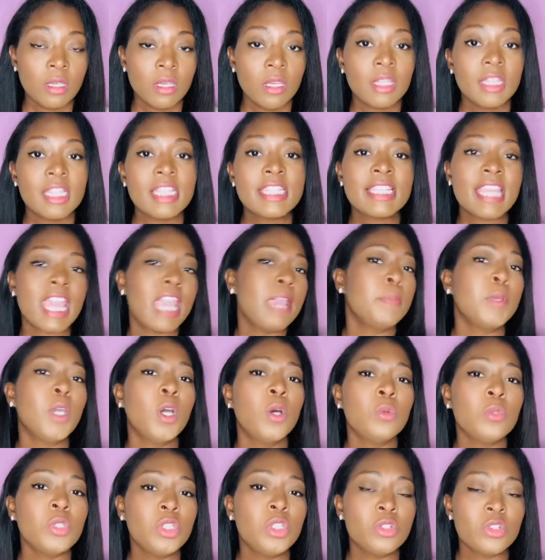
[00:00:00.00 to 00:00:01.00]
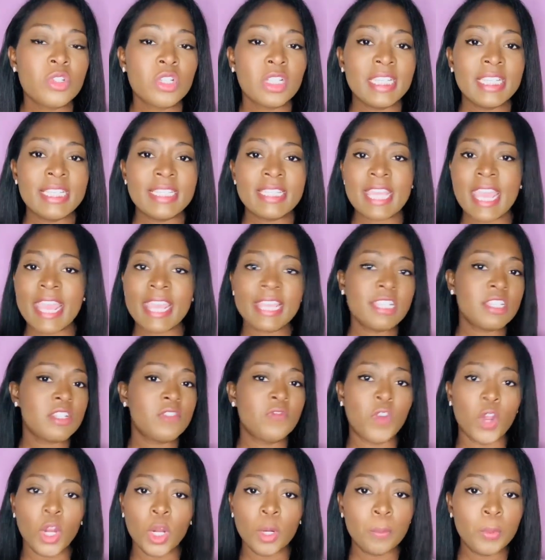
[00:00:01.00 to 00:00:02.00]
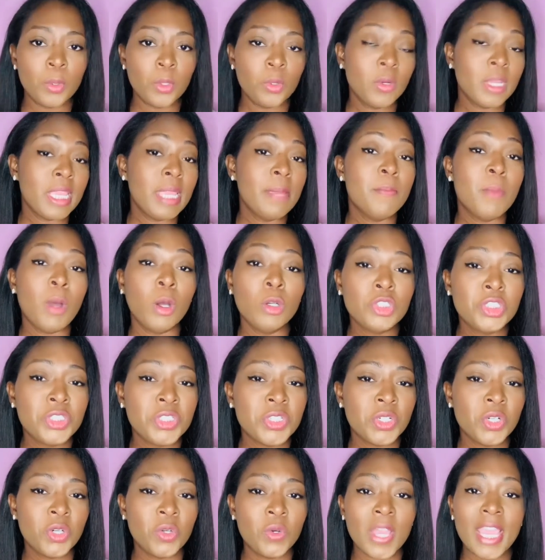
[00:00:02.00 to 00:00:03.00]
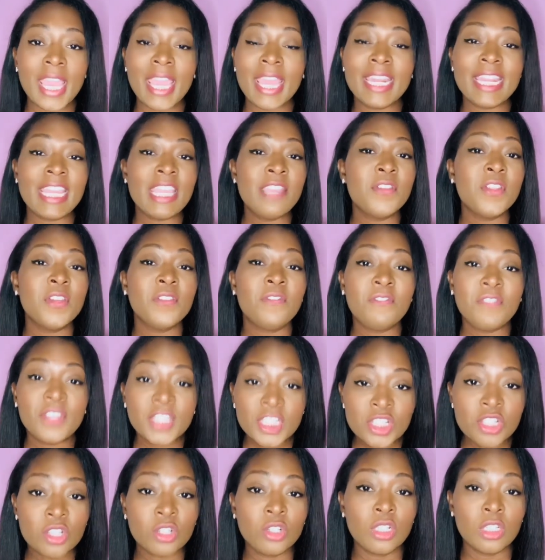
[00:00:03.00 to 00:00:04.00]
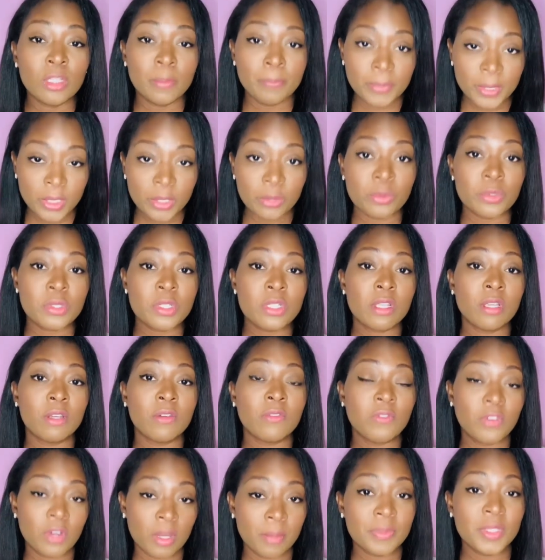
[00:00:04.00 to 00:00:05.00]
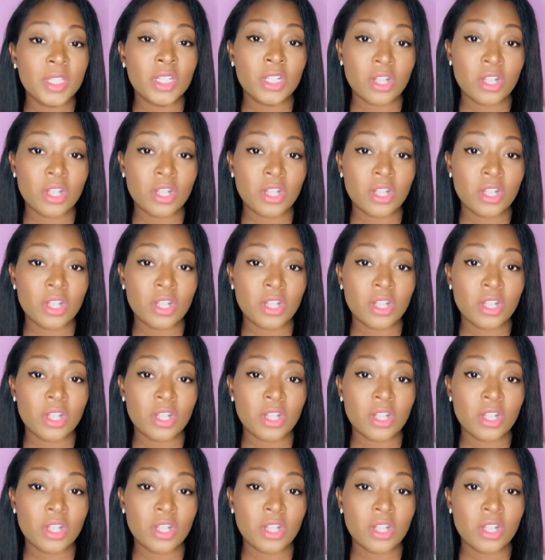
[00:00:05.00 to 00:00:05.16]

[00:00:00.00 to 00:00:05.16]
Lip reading: The scapegoat usually takes verbal, emotional, and even physical abuse from the